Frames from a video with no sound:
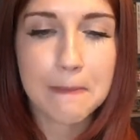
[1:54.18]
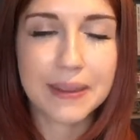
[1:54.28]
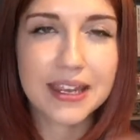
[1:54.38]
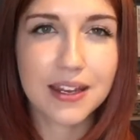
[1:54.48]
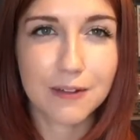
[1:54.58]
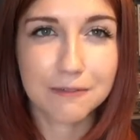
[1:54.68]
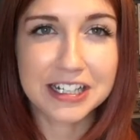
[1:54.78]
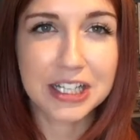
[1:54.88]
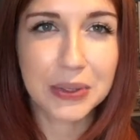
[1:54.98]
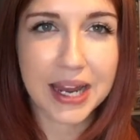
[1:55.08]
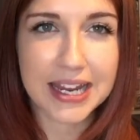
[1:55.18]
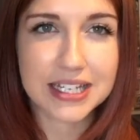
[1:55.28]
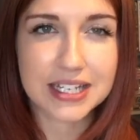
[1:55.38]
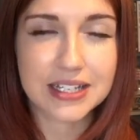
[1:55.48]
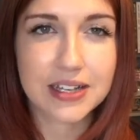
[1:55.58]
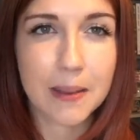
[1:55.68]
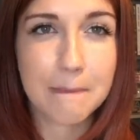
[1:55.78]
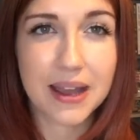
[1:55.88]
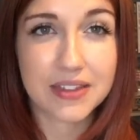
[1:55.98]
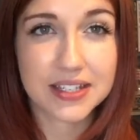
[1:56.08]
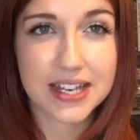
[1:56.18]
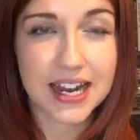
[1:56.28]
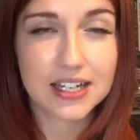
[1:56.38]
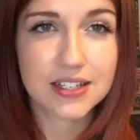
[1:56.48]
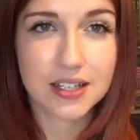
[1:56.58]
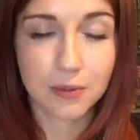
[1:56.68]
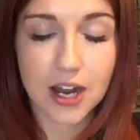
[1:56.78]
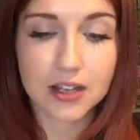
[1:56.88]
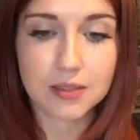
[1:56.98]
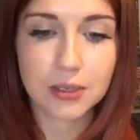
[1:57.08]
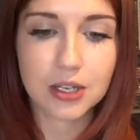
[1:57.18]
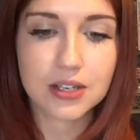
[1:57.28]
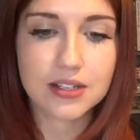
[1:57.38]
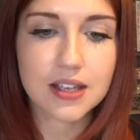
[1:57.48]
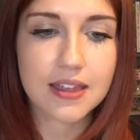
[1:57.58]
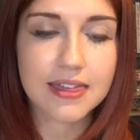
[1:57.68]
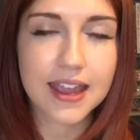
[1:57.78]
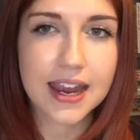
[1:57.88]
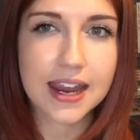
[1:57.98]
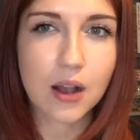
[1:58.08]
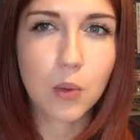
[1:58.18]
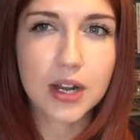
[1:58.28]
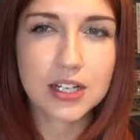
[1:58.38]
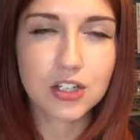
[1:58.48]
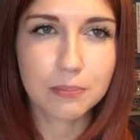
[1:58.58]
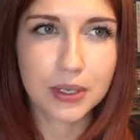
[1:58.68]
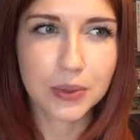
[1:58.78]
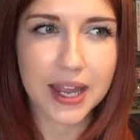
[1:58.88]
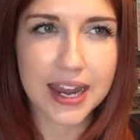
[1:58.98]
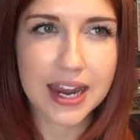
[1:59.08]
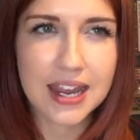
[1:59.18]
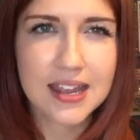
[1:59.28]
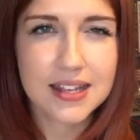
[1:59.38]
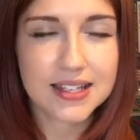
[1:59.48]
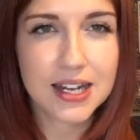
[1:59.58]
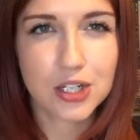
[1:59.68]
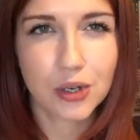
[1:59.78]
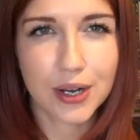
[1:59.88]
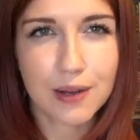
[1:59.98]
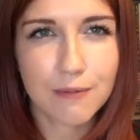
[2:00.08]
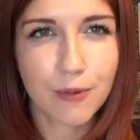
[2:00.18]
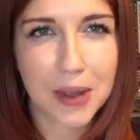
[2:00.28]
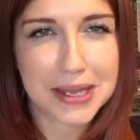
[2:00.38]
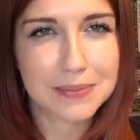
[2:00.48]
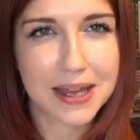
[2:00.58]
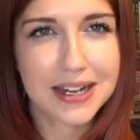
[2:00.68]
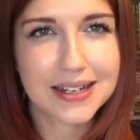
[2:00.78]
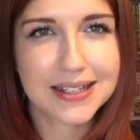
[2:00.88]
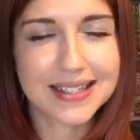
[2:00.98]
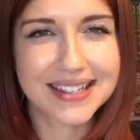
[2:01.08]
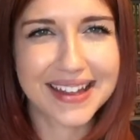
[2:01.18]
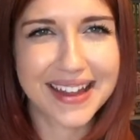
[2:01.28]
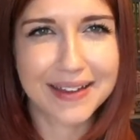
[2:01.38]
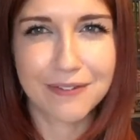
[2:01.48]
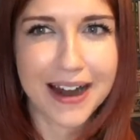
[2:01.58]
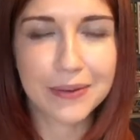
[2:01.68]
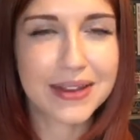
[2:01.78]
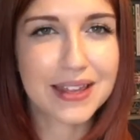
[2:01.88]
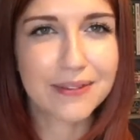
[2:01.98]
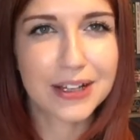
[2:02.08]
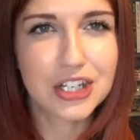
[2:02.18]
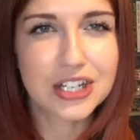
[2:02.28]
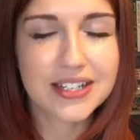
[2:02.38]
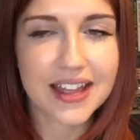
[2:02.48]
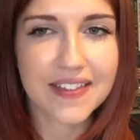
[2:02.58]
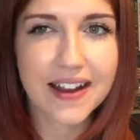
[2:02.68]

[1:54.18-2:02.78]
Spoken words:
being relocated by the state somewhere else because they are wanting to build a sanatorium for asthmatics right where their village is, and